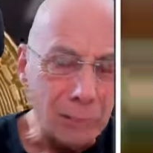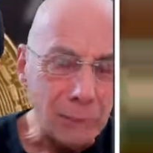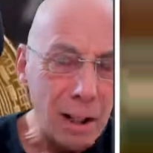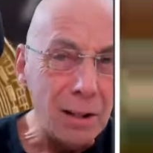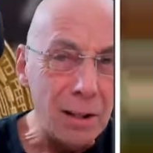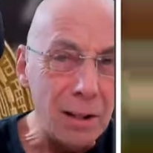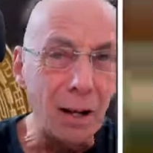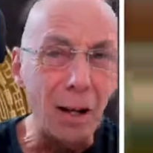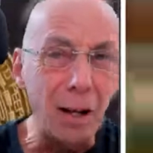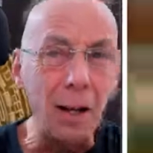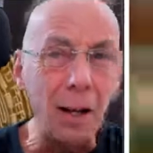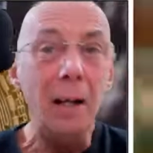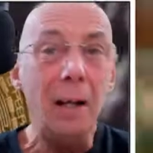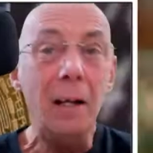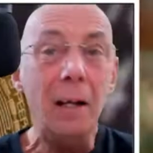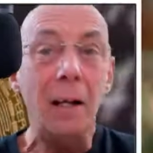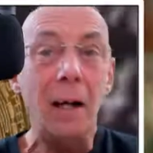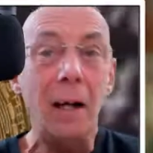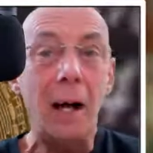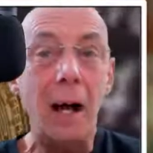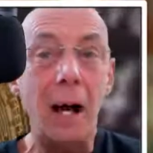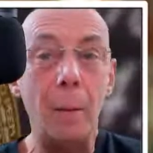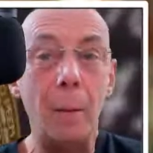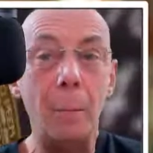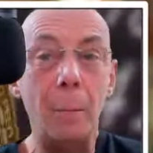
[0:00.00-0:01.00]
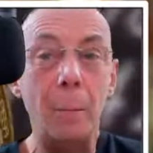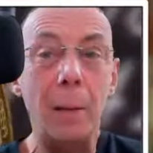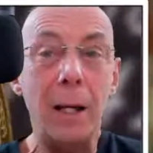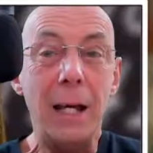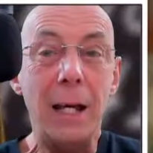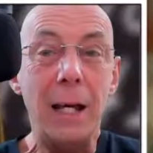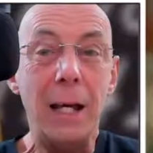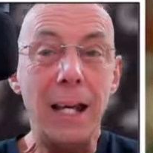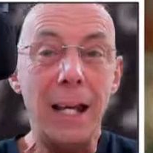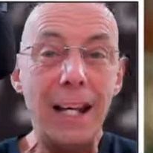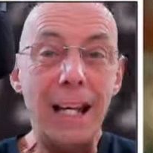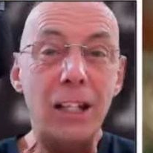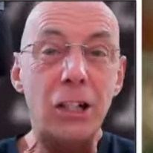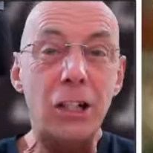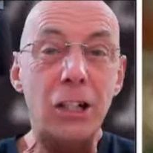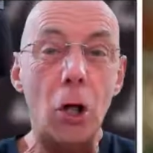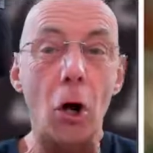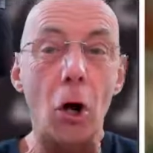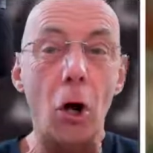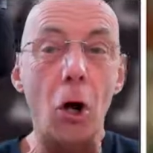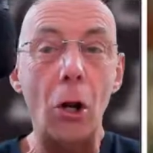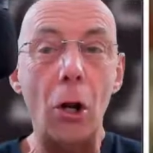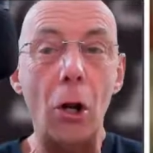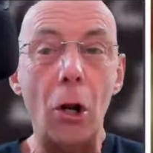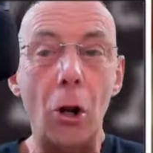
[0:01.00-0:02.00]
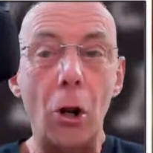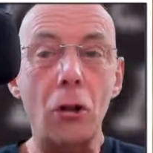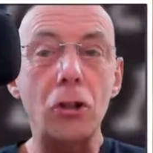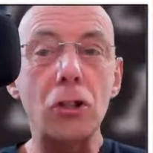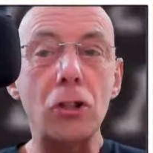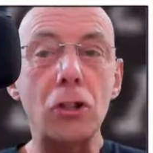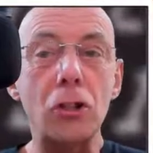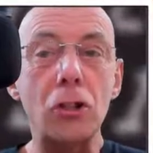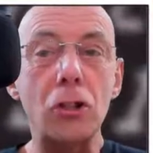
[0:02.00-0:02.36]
that he'd got lots